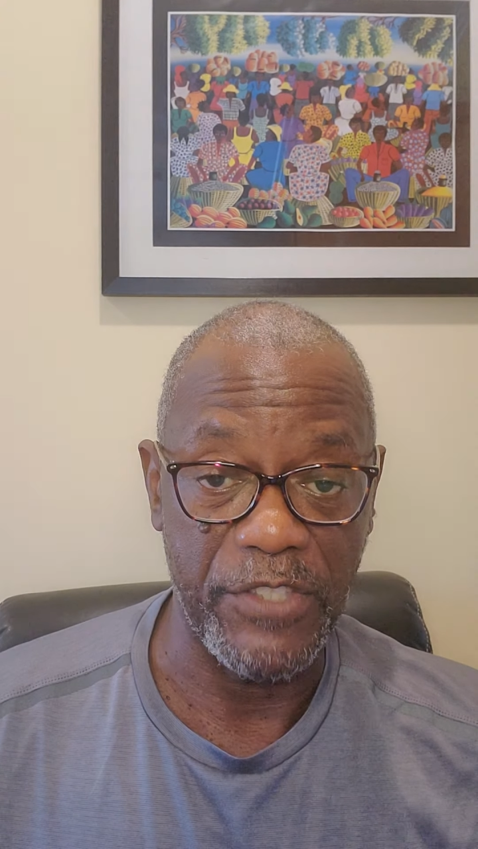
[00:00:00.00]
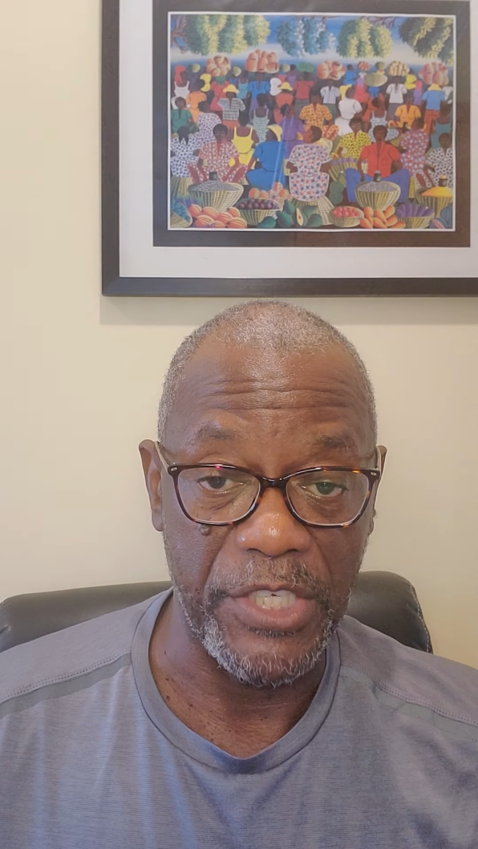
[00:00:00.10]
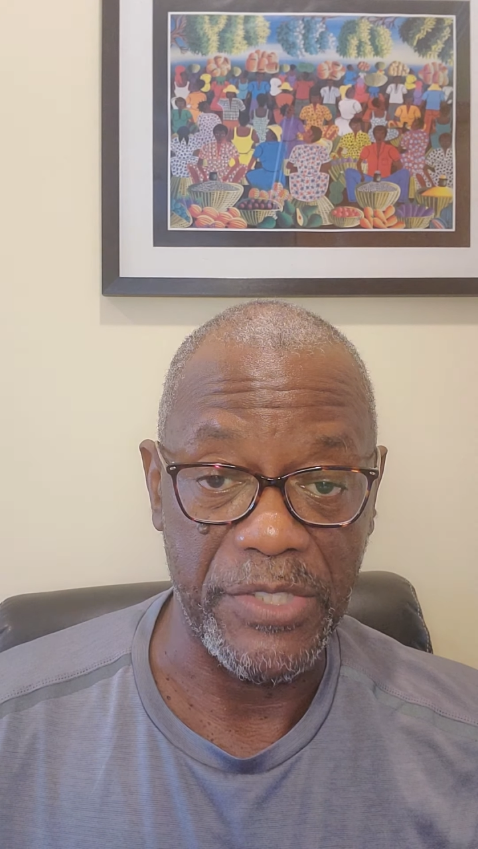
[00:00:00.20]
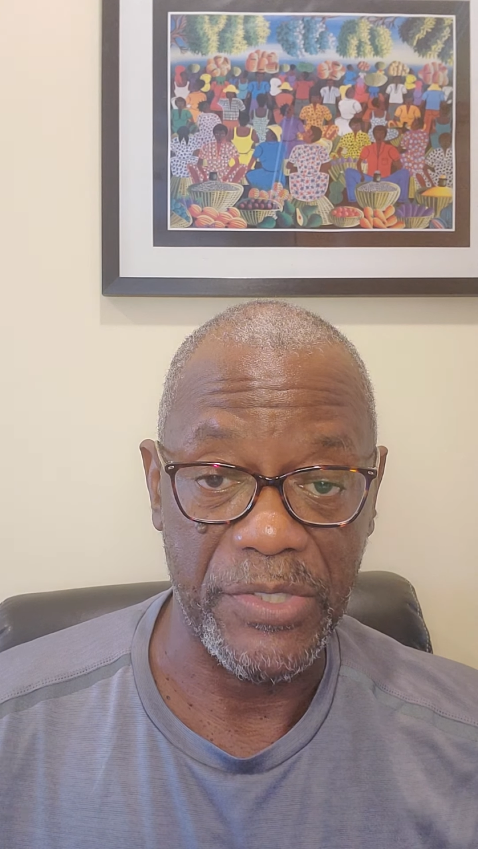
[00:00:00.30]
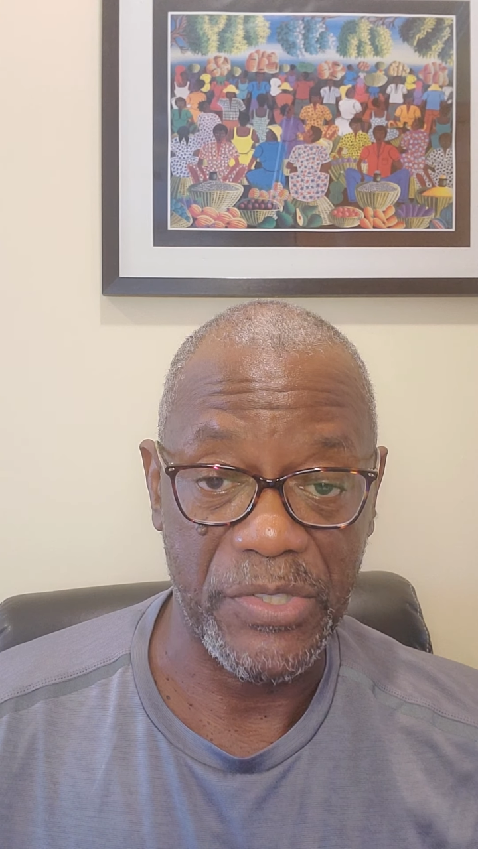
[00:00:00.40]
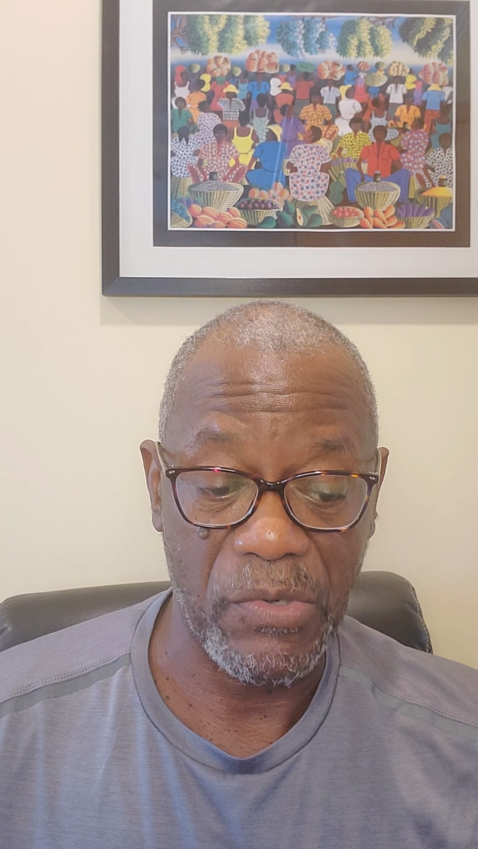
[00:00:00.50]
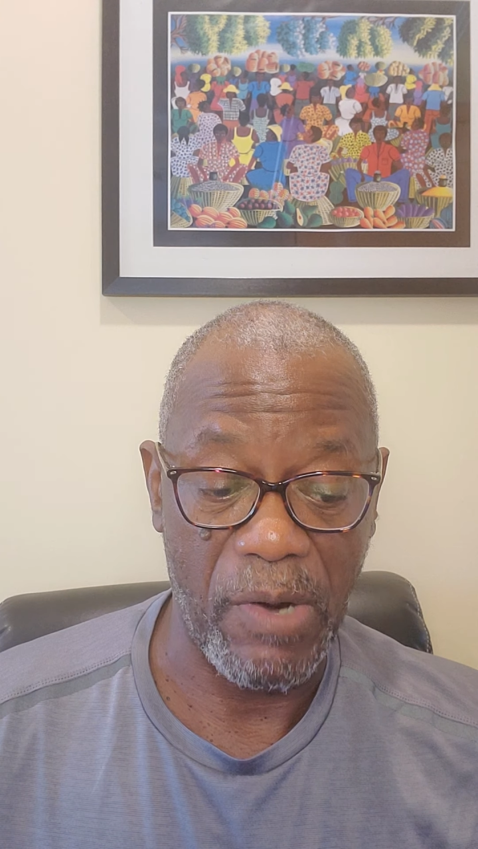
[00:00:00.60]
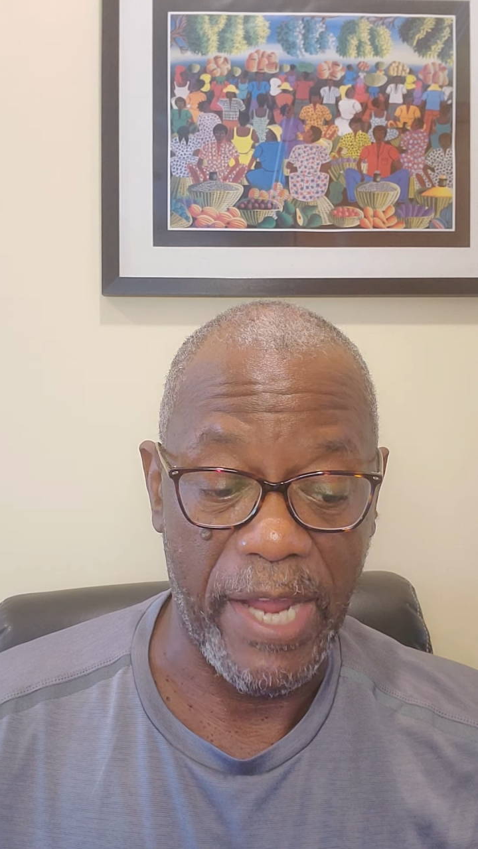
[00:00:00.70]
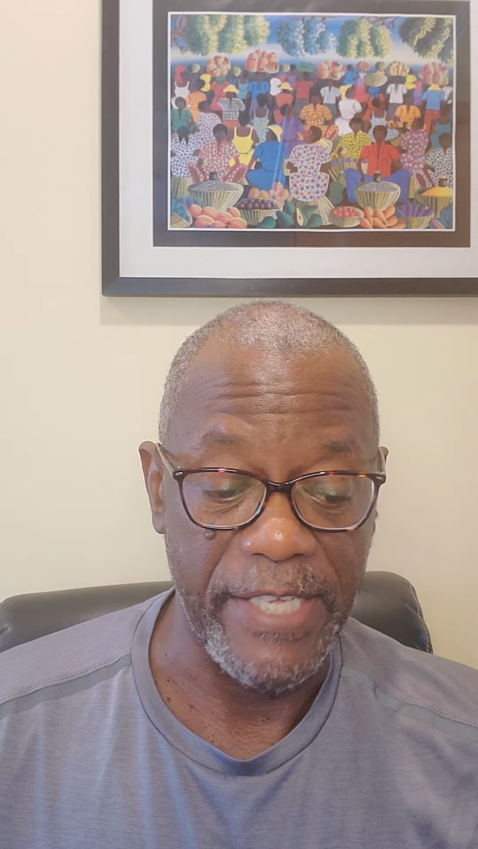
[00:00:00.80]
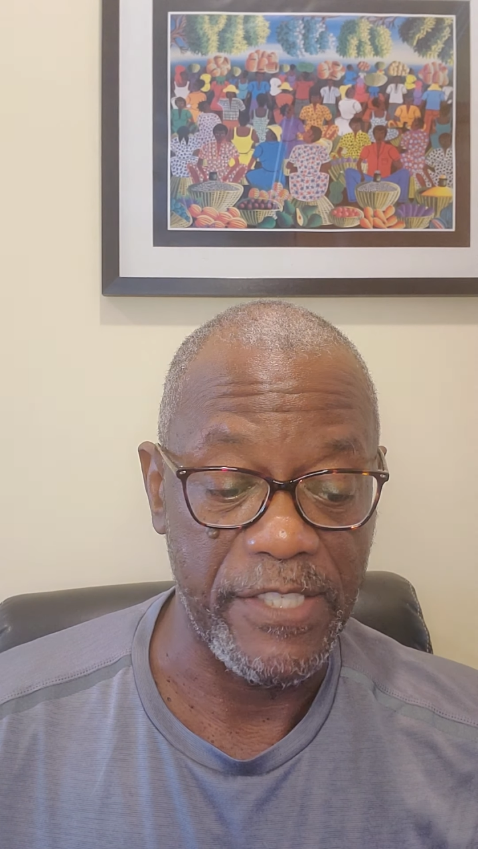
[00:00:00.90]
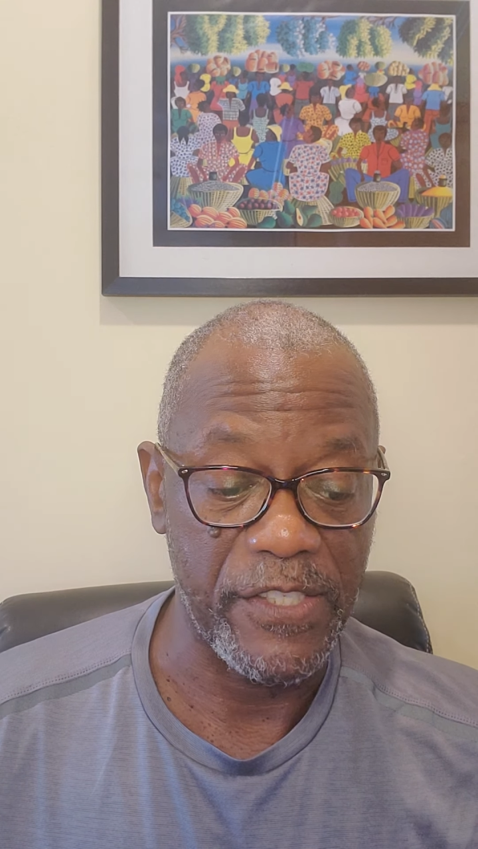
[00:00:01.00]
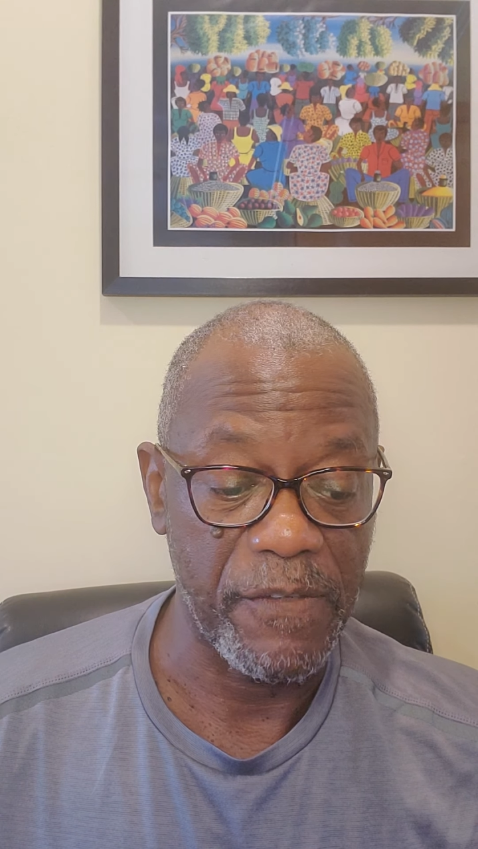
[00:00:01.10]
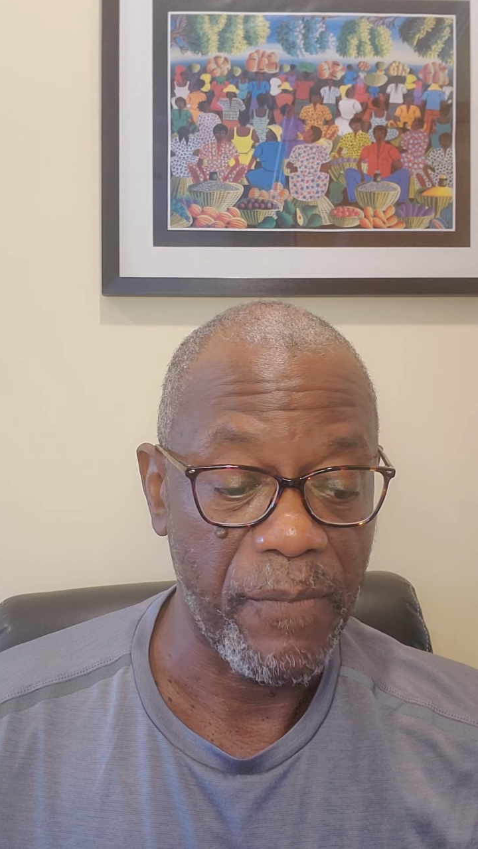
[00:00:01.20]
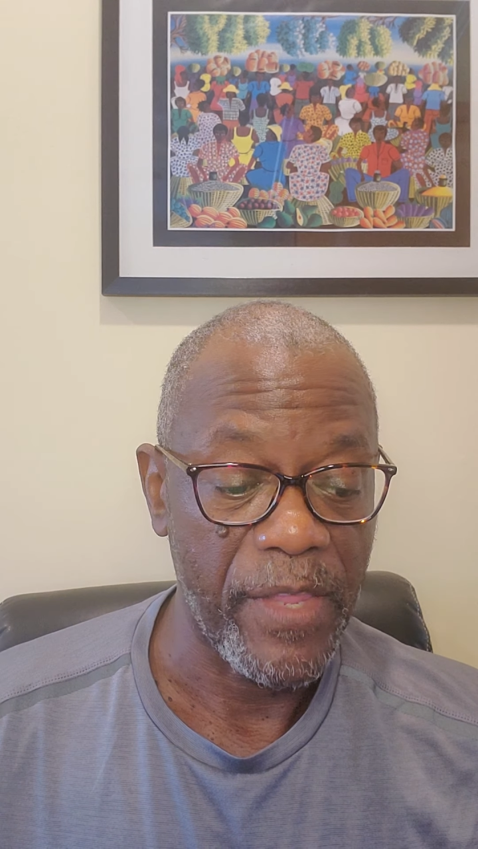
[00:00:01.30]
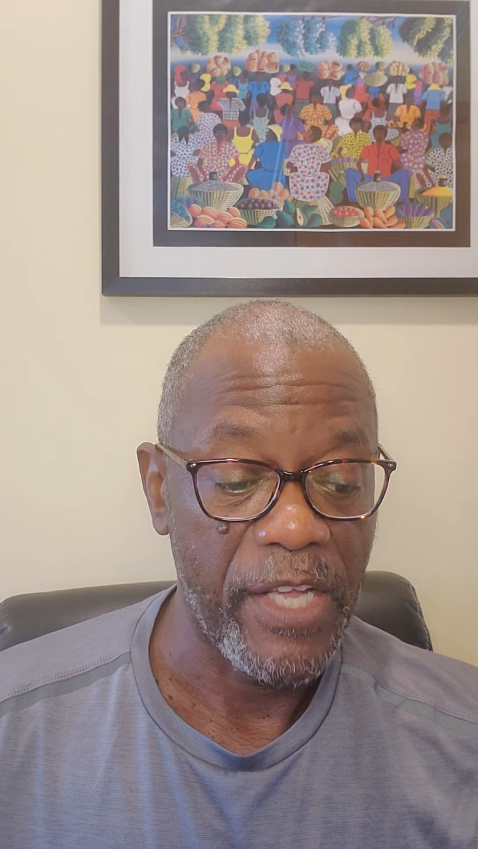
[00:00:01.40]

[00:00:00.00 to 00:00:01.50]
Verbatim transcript: Jesus Christ.